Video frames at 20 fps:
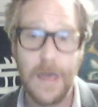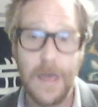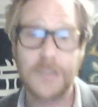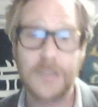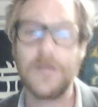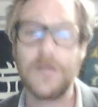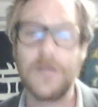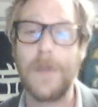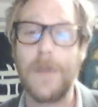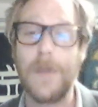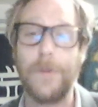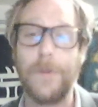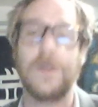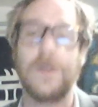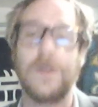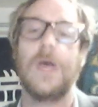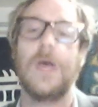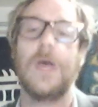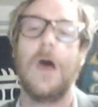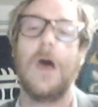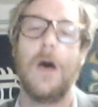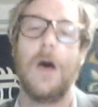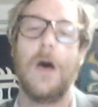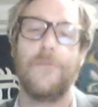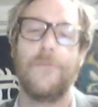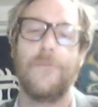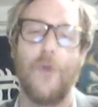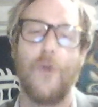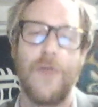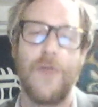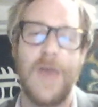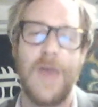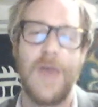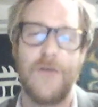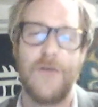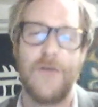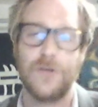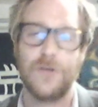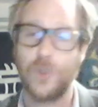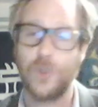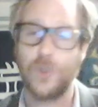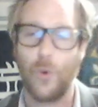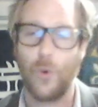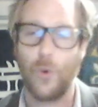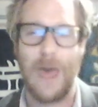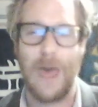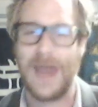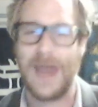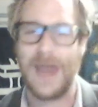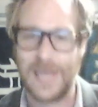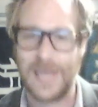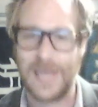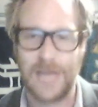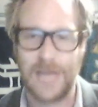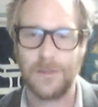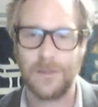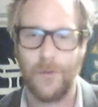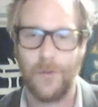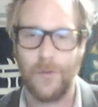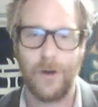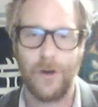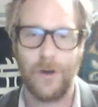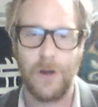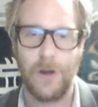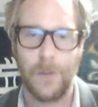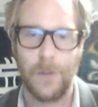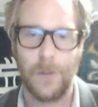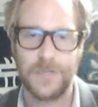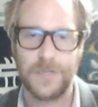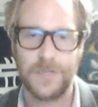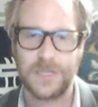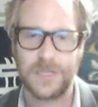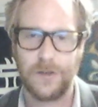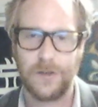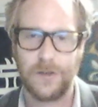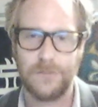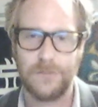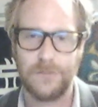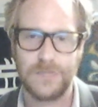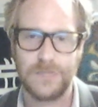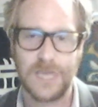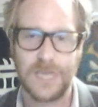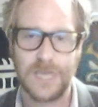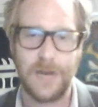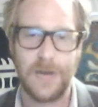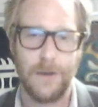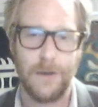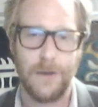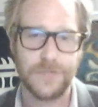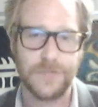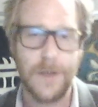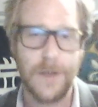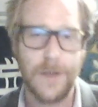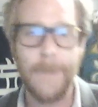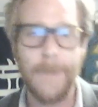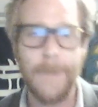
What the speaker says: So they put forth an effort to eradicate the malarial mosquitoes.